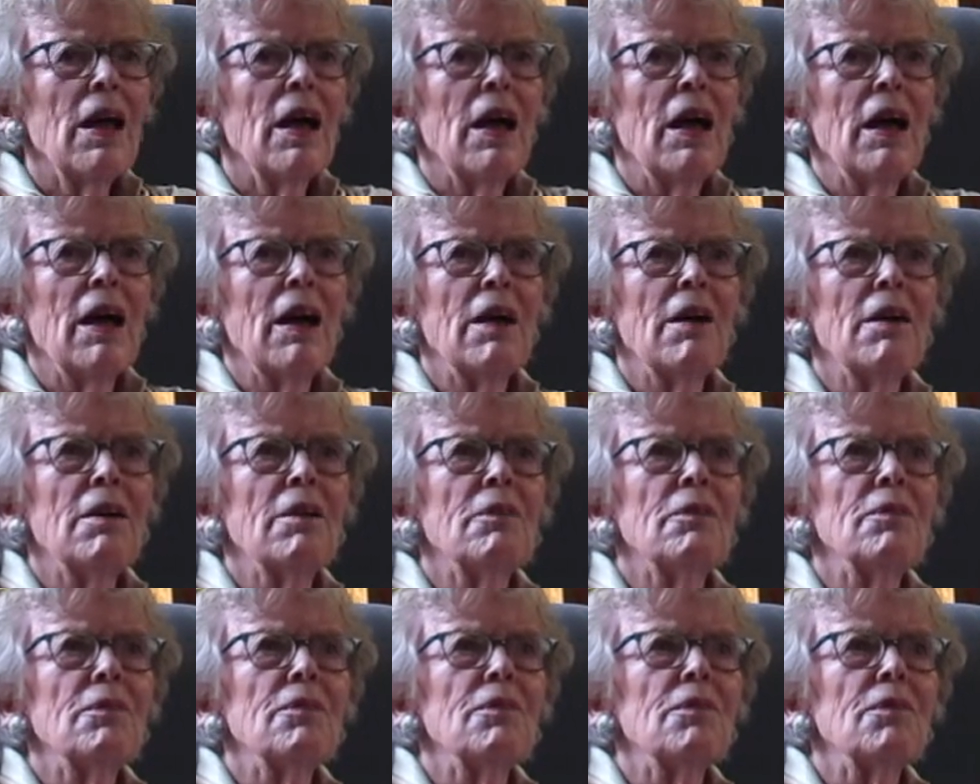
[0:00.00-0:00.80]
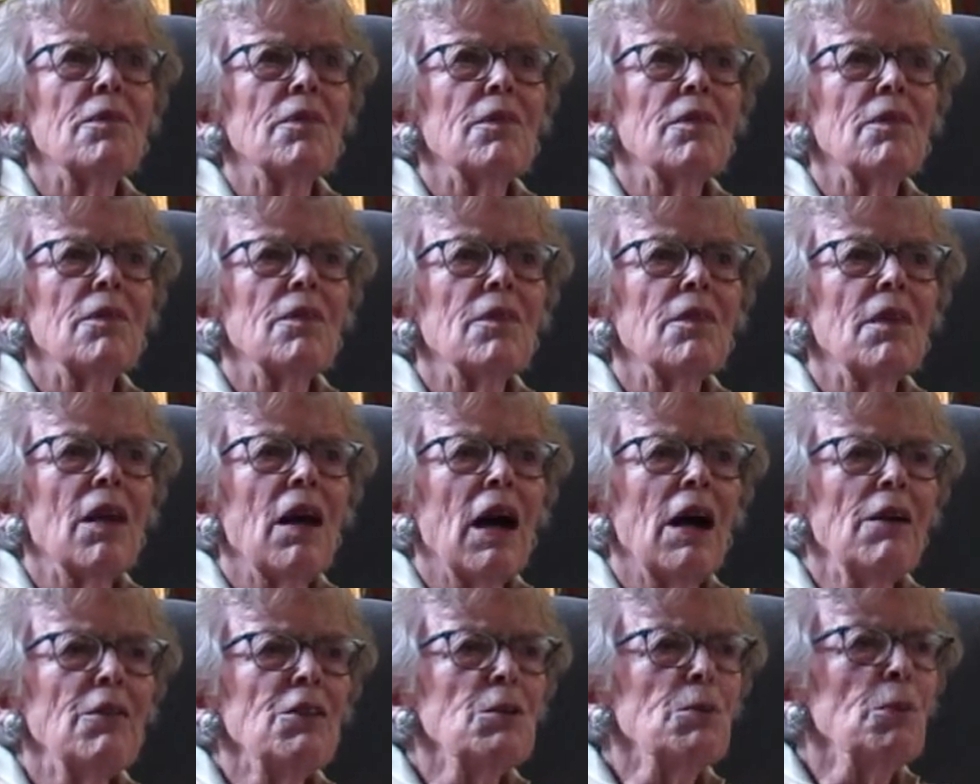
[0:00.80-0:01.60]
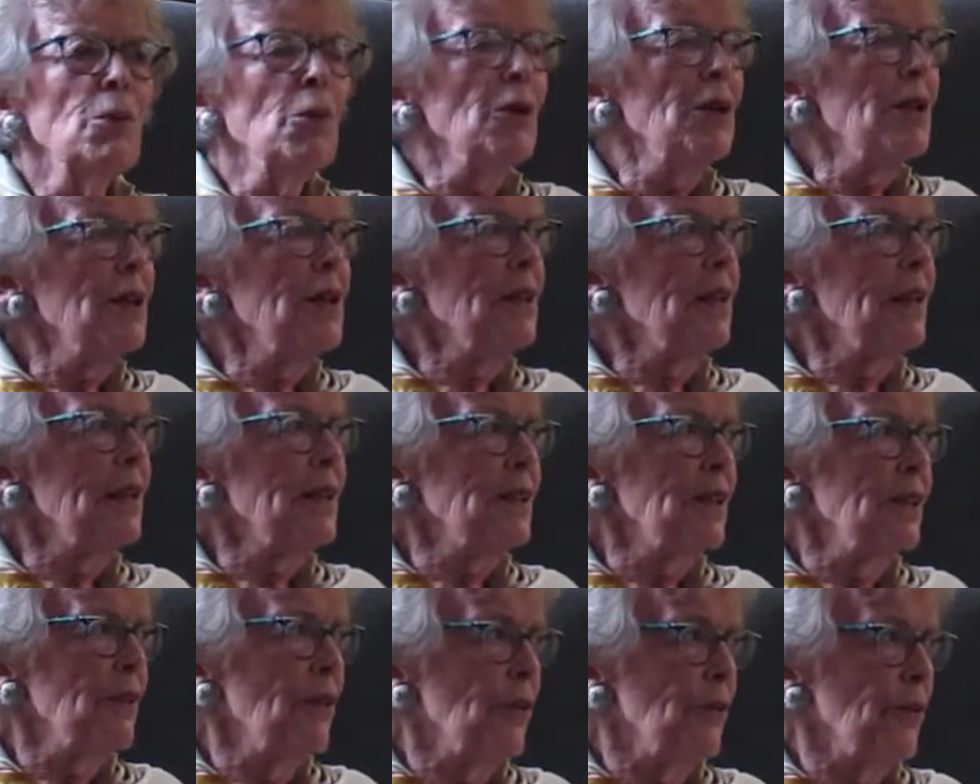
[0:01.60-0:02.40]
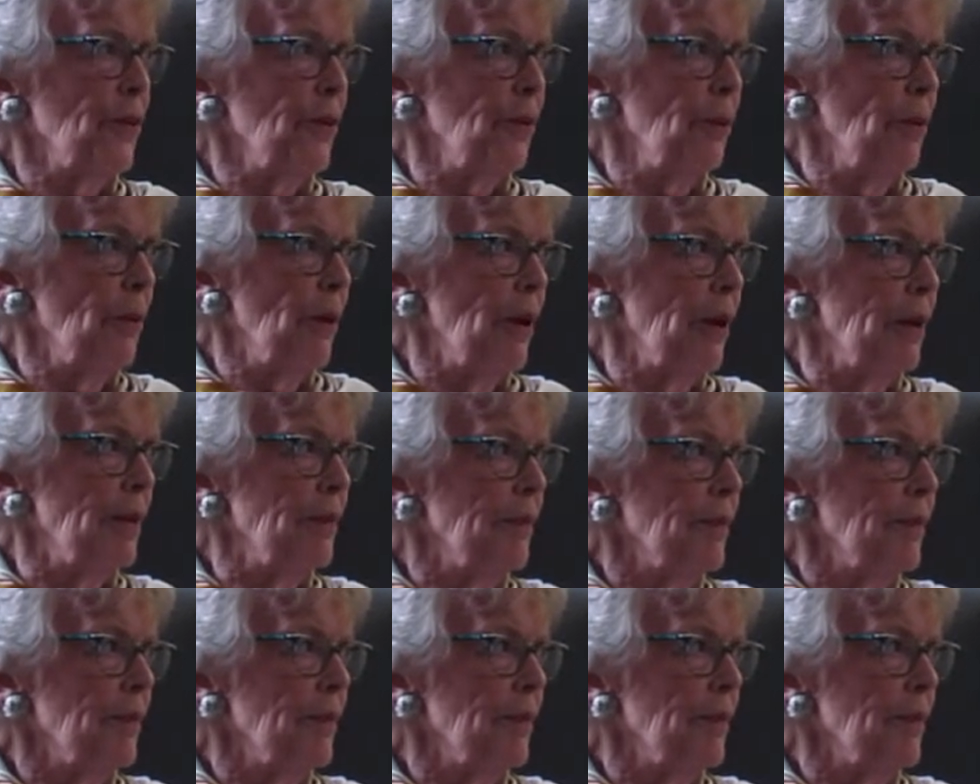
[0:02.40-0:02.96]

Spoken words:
I was born in 1931.